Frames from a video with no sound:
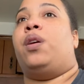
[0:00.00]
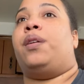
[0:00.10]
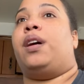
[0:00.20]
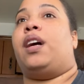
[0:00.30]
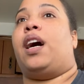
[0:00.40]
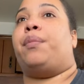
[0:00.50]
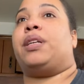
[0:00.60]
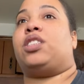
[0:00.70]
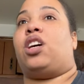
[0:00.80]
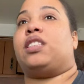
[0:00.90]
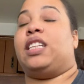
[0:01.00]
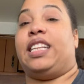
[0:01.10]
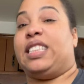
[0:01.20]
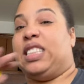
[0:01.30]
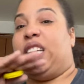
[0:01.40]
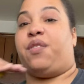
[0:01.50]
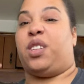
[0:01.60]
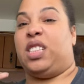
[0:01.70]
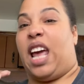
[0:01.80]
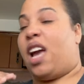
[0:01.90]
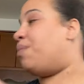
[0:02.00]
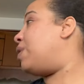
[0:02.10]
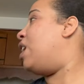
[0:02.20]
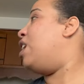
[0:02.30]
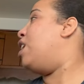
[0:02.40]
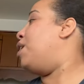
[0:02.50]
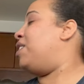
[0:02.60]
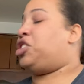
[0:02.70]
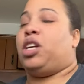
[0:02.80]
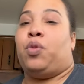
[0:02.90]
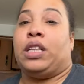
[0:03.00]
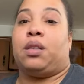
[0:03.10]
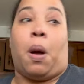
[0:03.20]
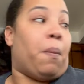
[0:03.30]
I am I'm exhausted. This is it for the day she went to my